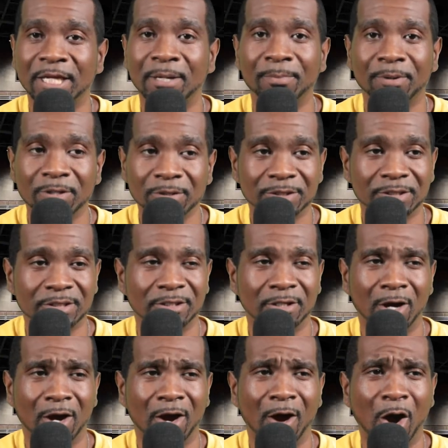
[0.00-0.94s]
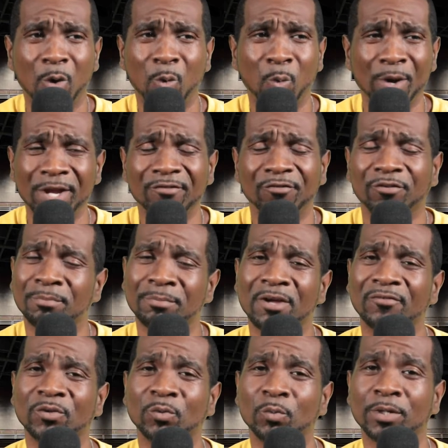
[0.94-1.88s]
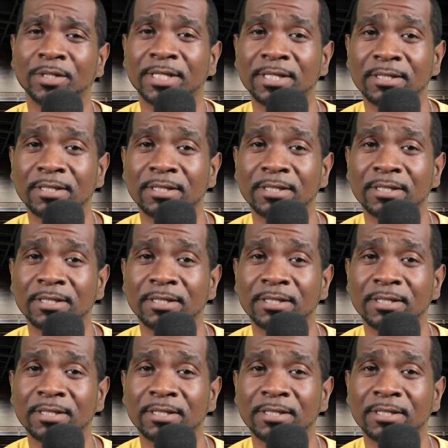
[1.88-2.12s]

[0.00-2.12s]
that person away from everyone